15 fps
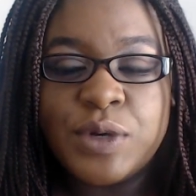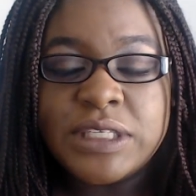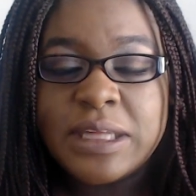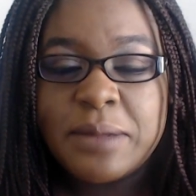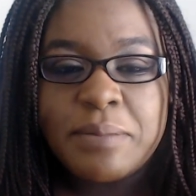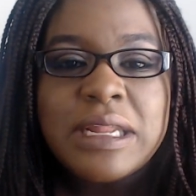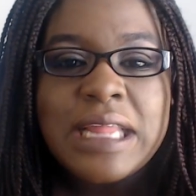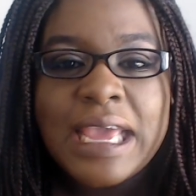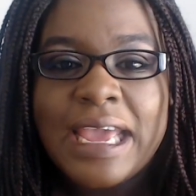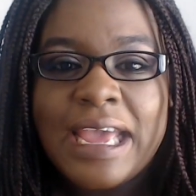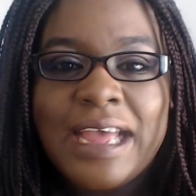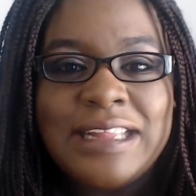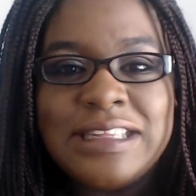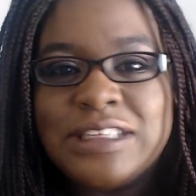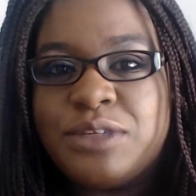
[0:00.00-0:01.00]

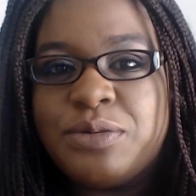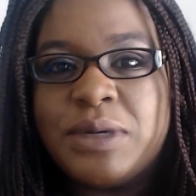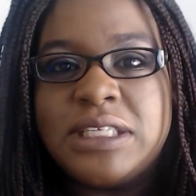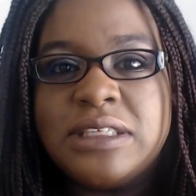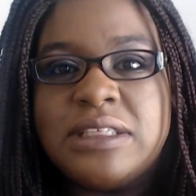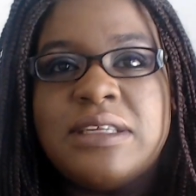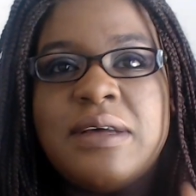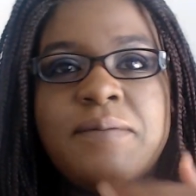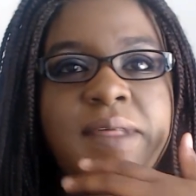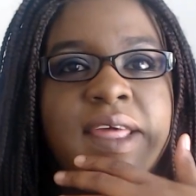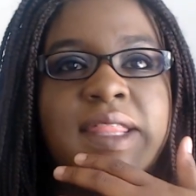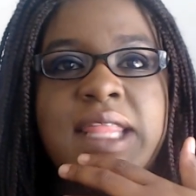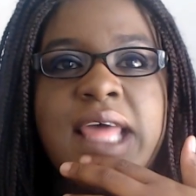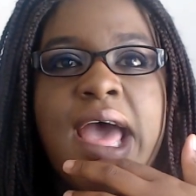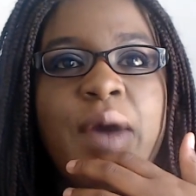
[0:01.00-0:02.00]
planned. This wasn't
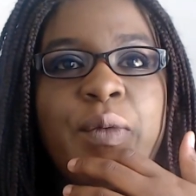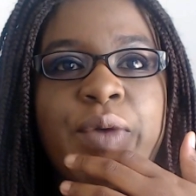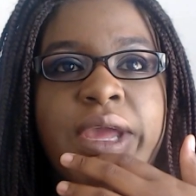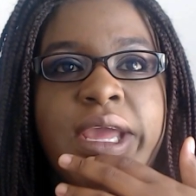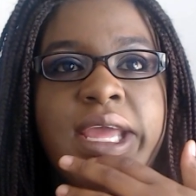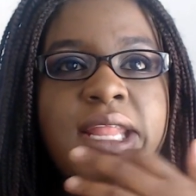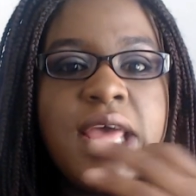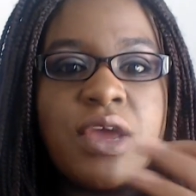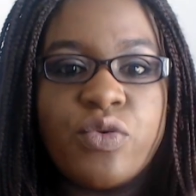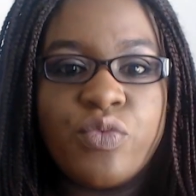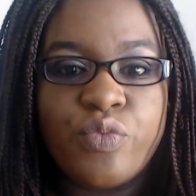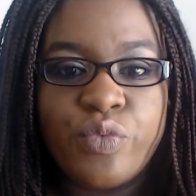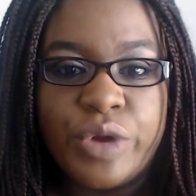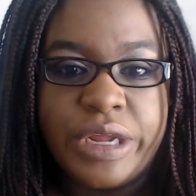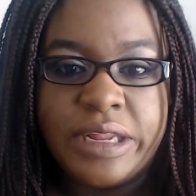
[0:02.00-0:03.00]
something that we like
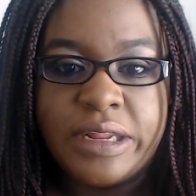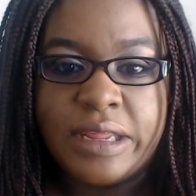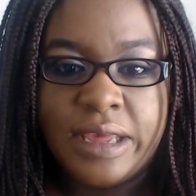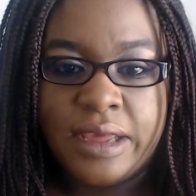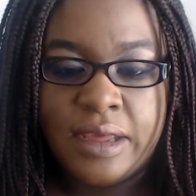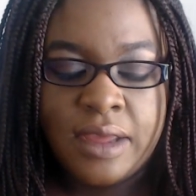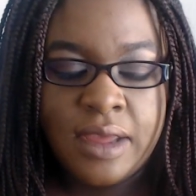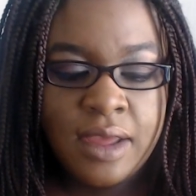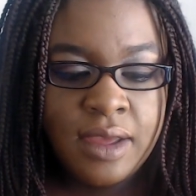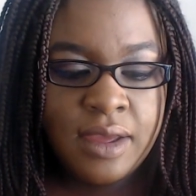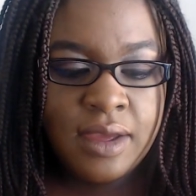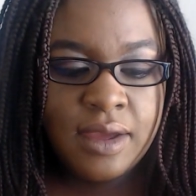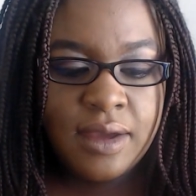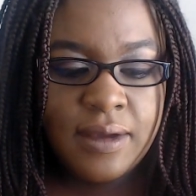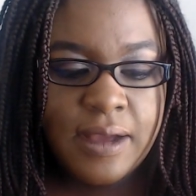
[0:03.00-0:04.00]
really
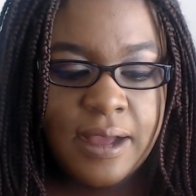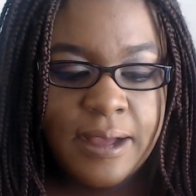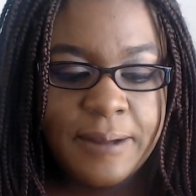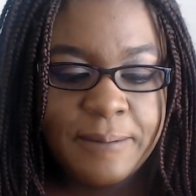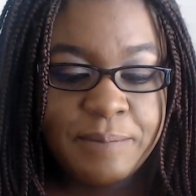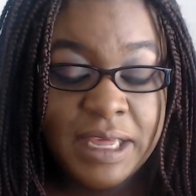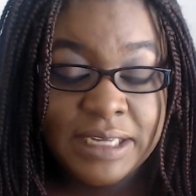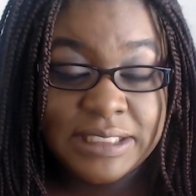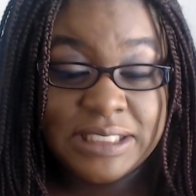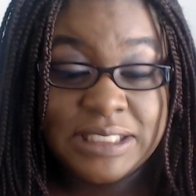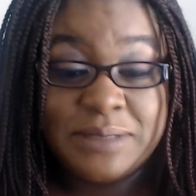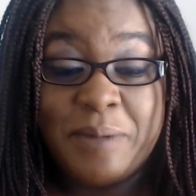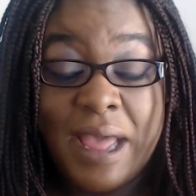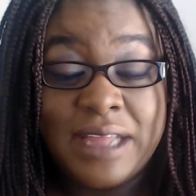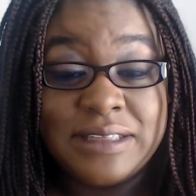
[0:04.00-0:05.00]

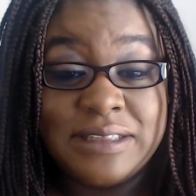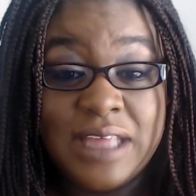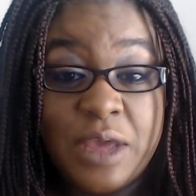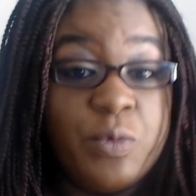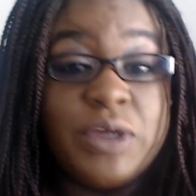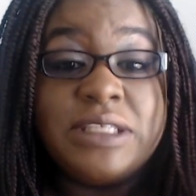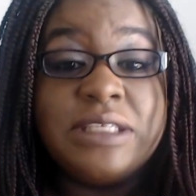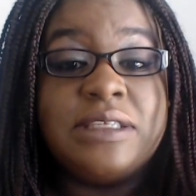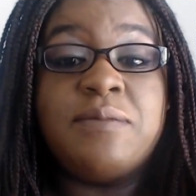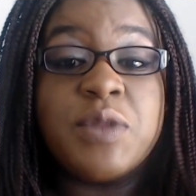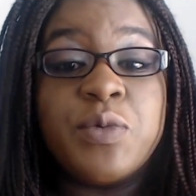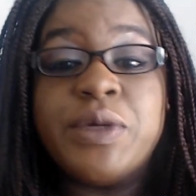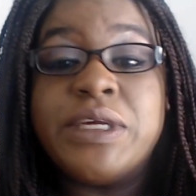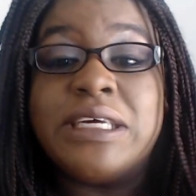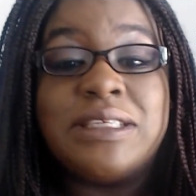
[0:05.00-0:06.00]
expect. It wasn't something
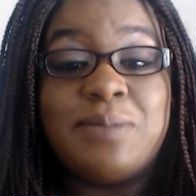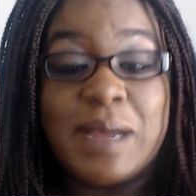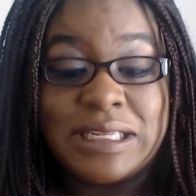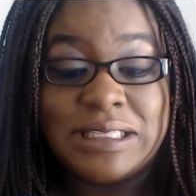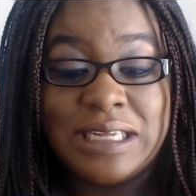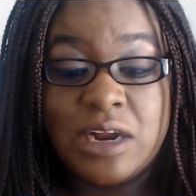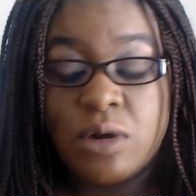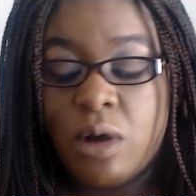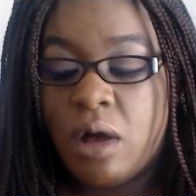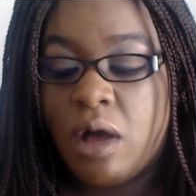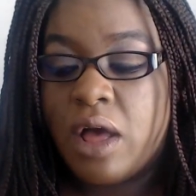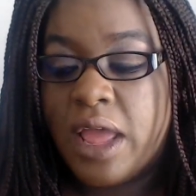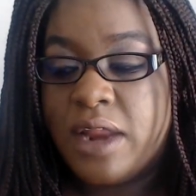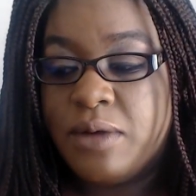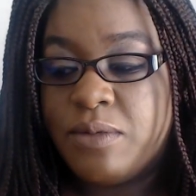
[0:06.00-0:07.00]
we expected at all,
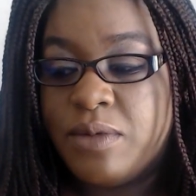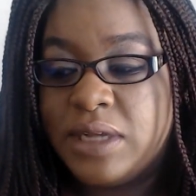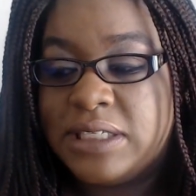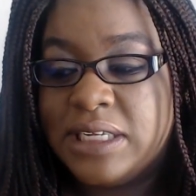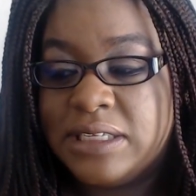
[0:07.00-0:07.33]
and it wasn't